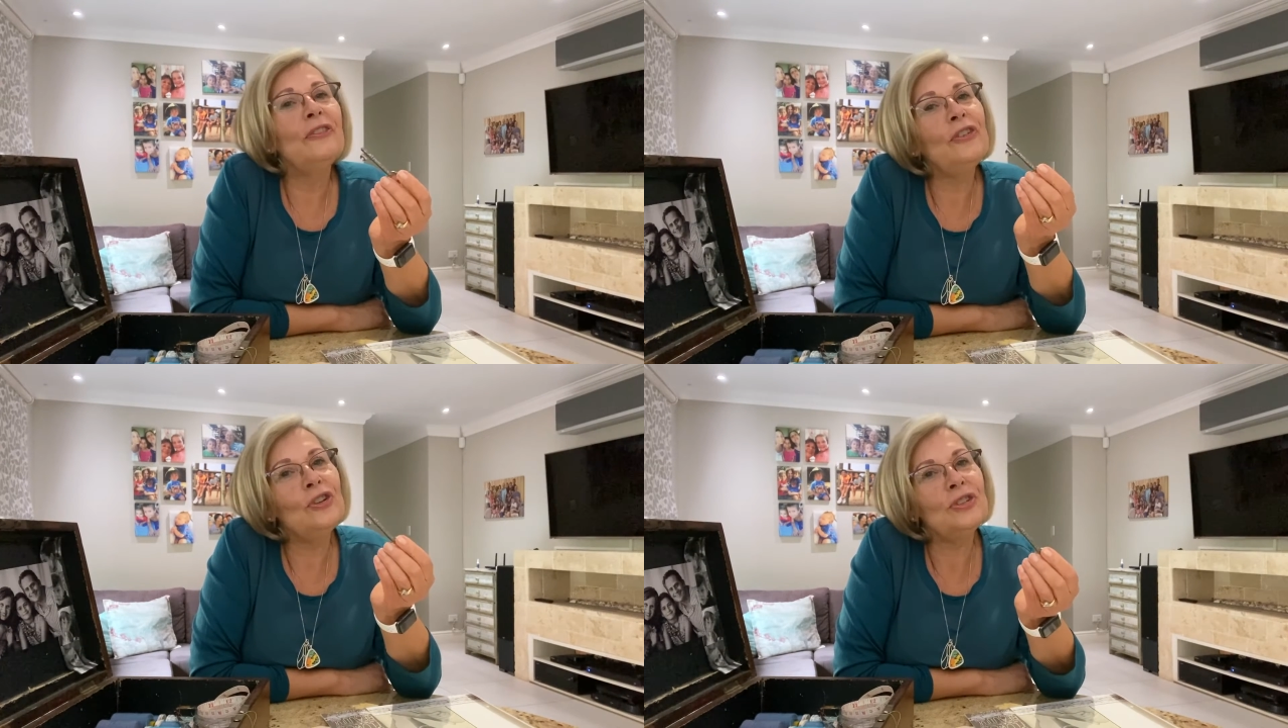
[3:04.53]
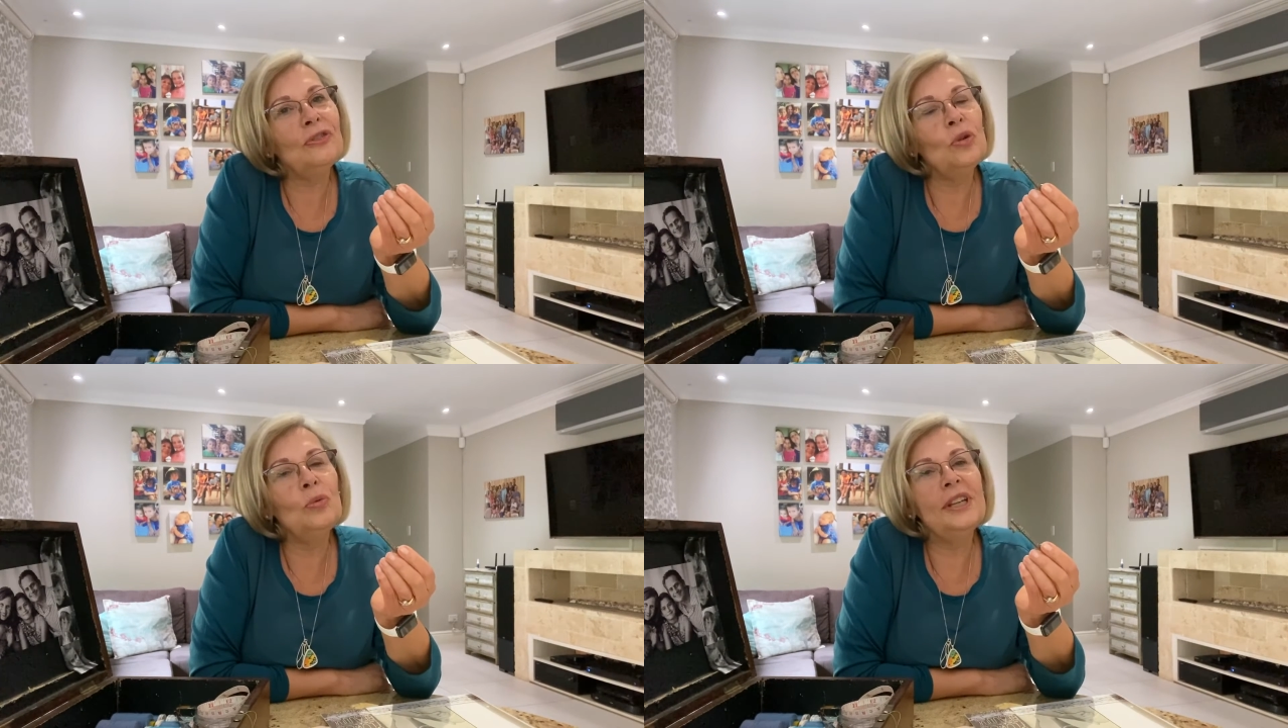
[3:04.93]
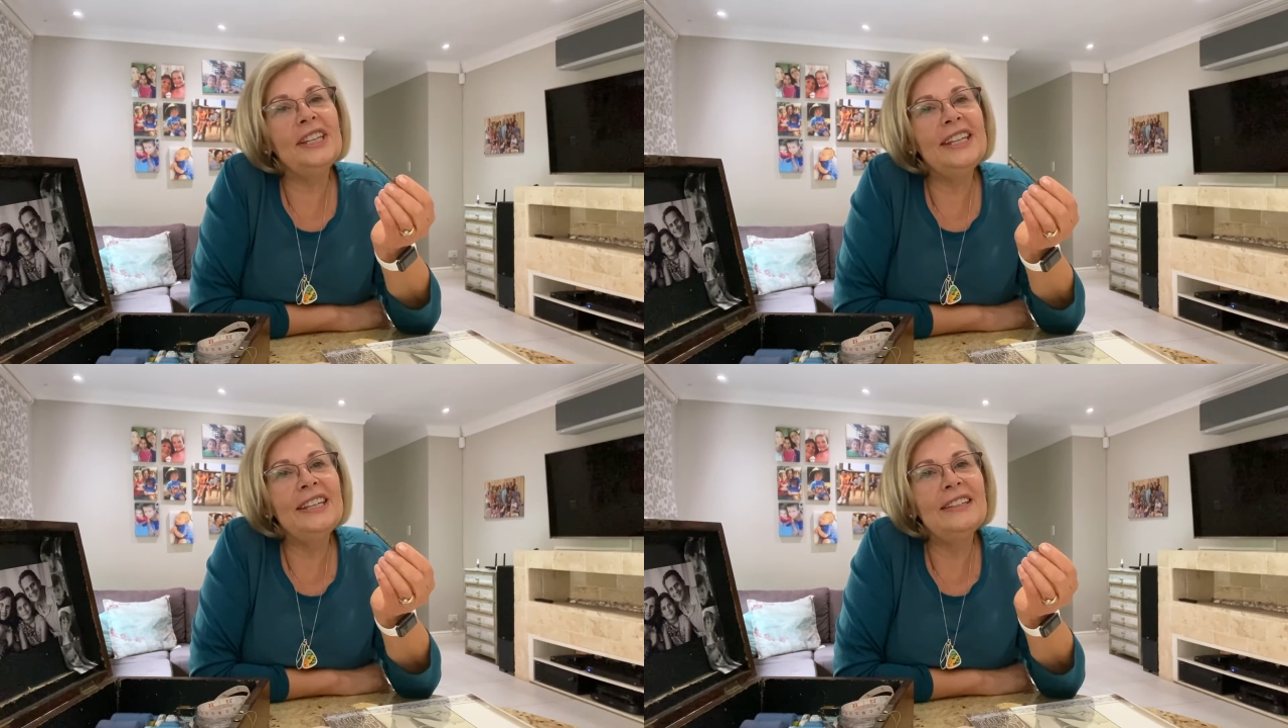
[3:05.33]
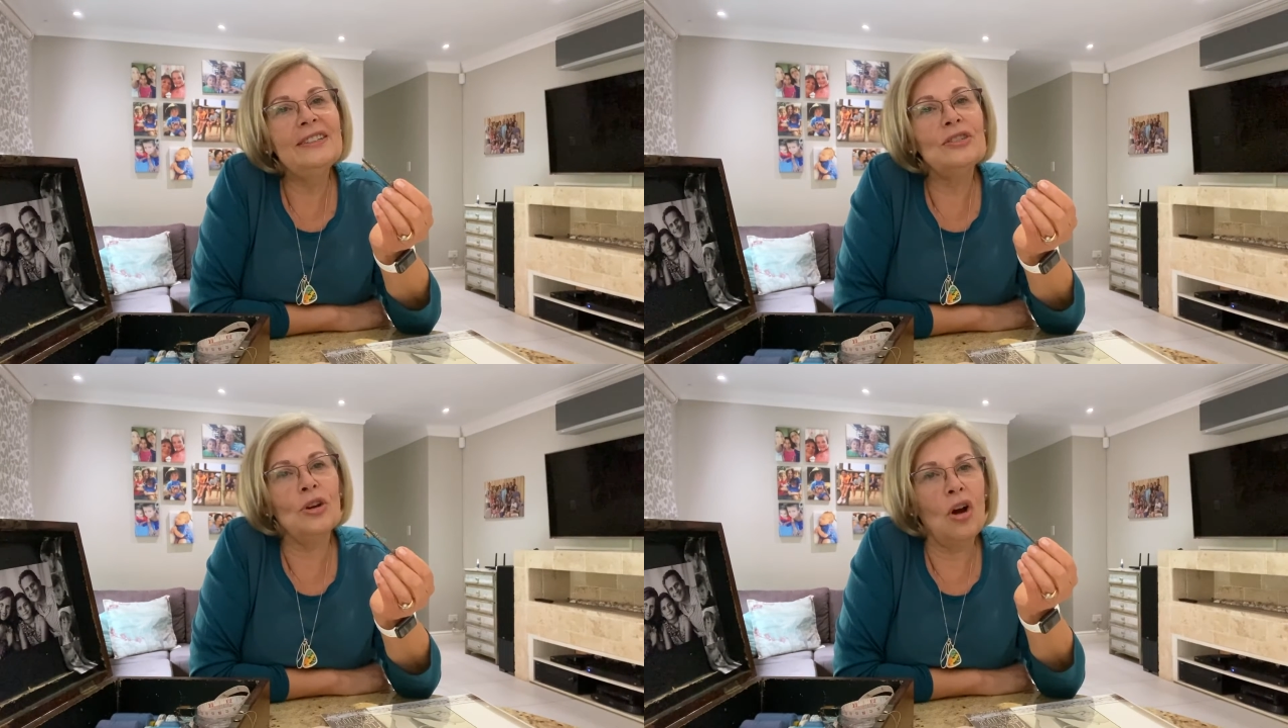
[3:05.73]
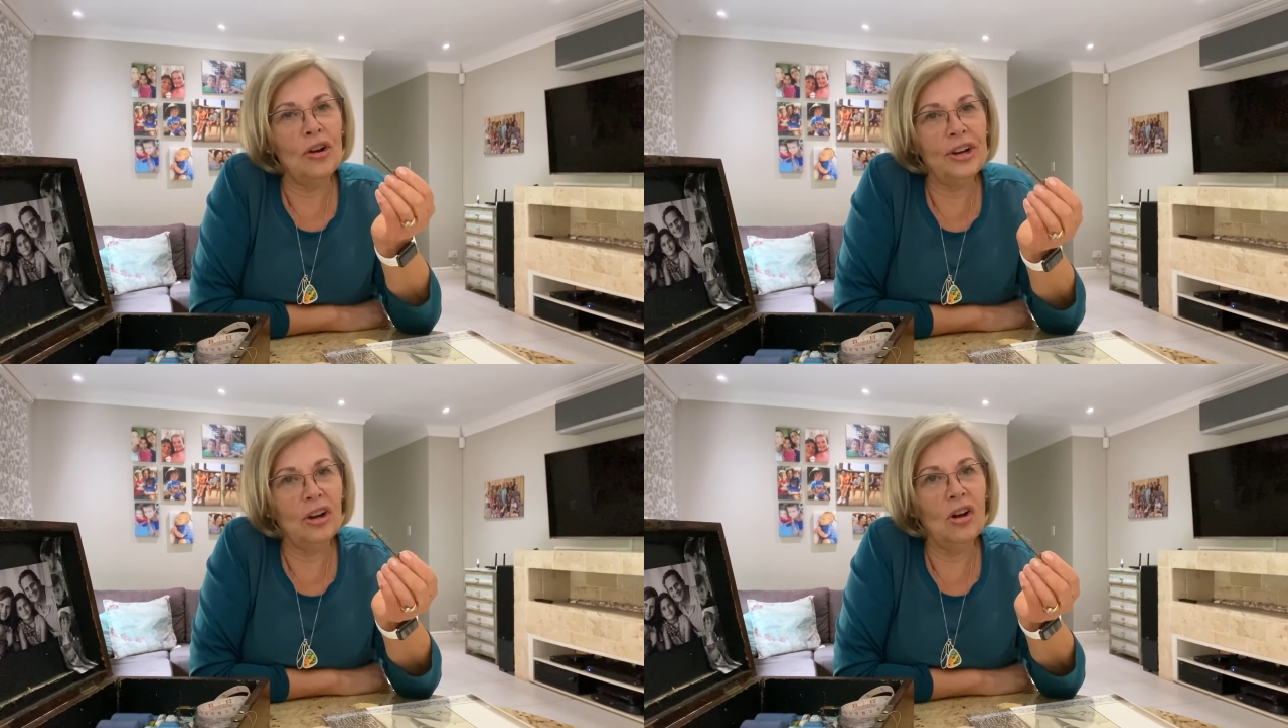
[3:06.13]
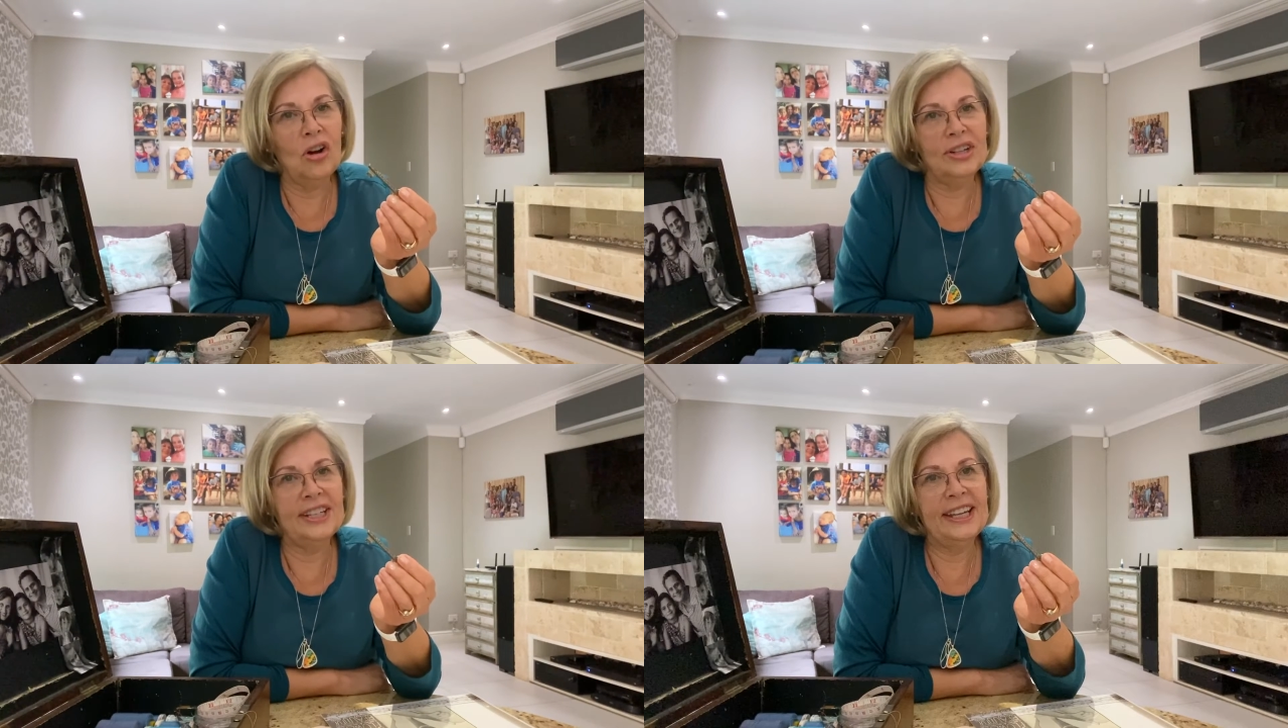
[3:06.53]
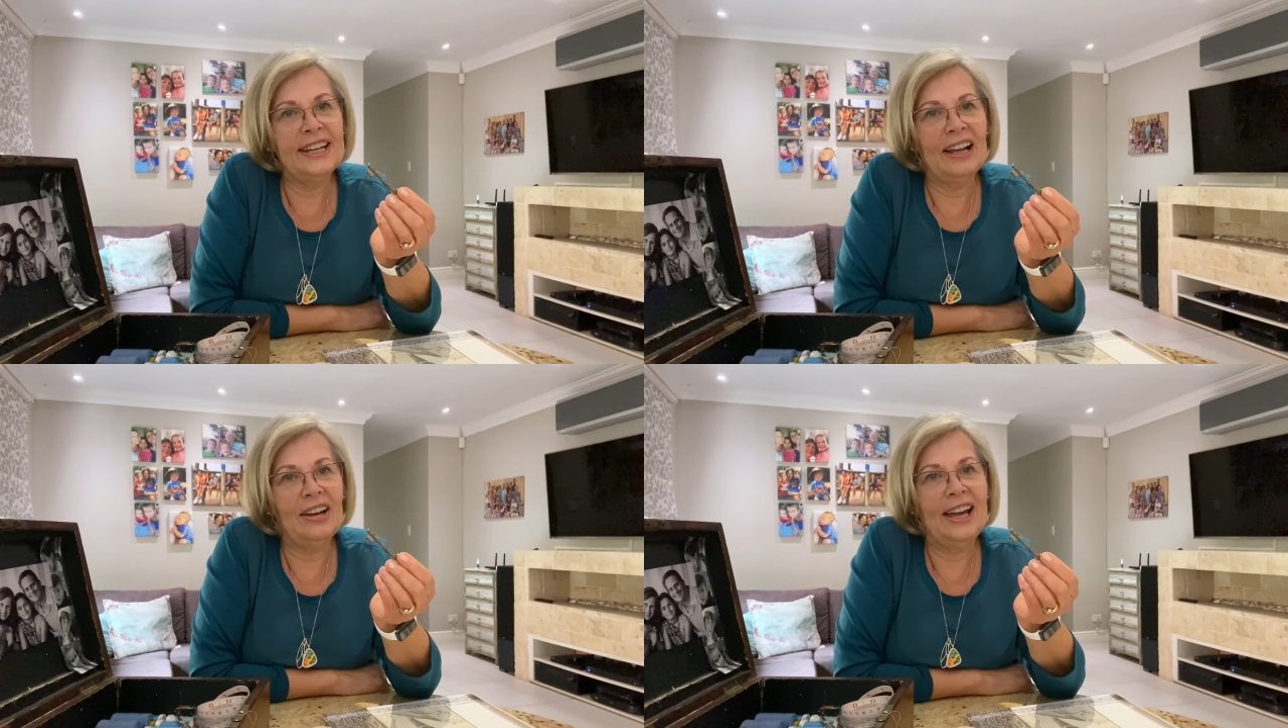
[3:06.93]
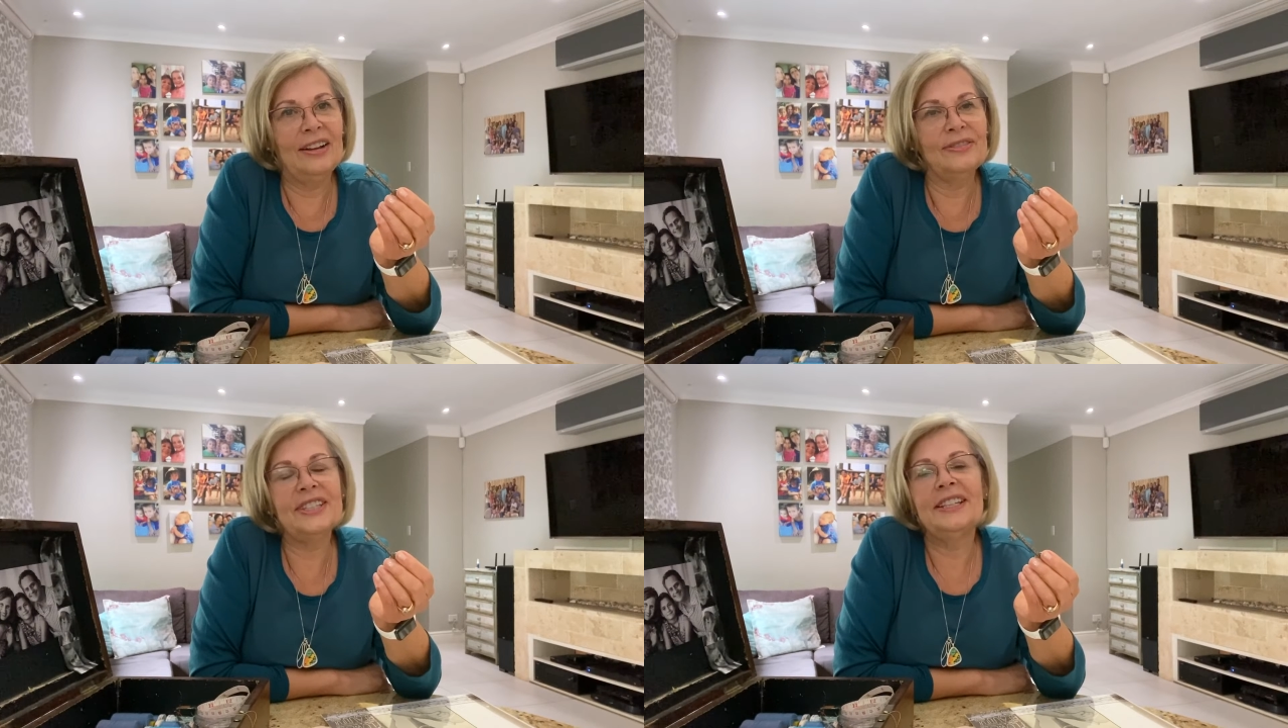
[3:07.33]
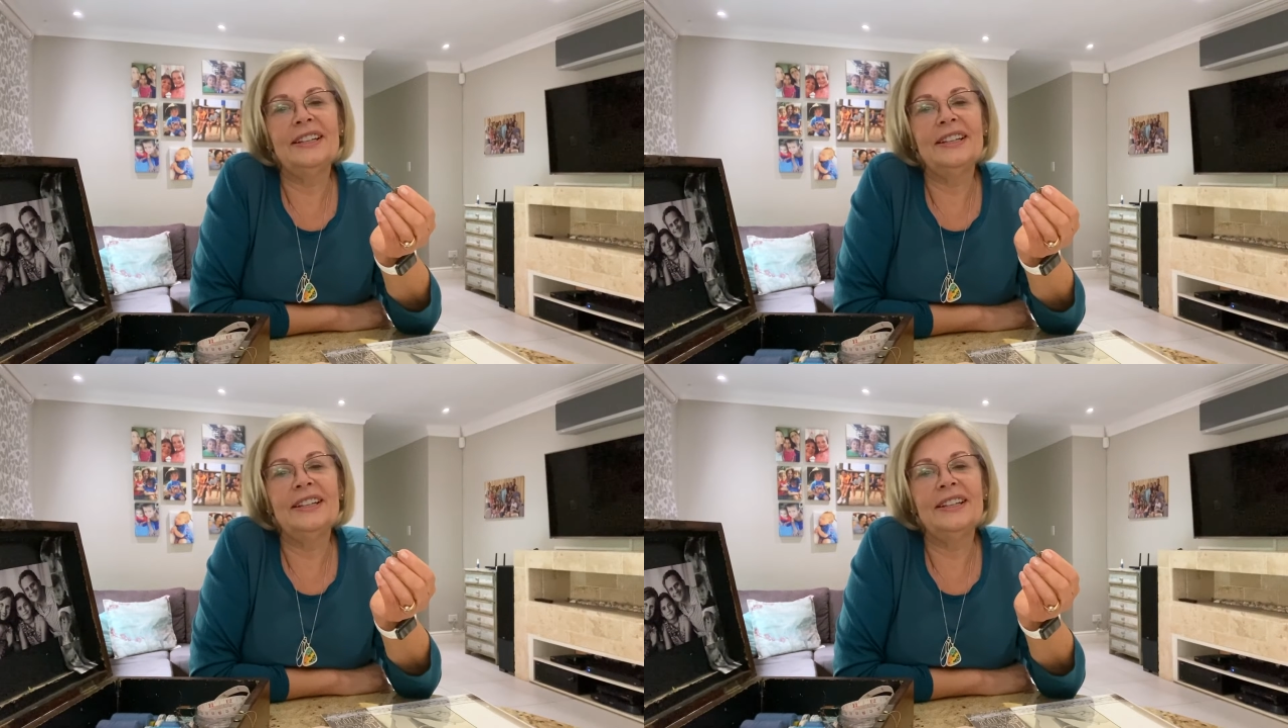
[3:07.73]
First of all, we need to honor God in our lives,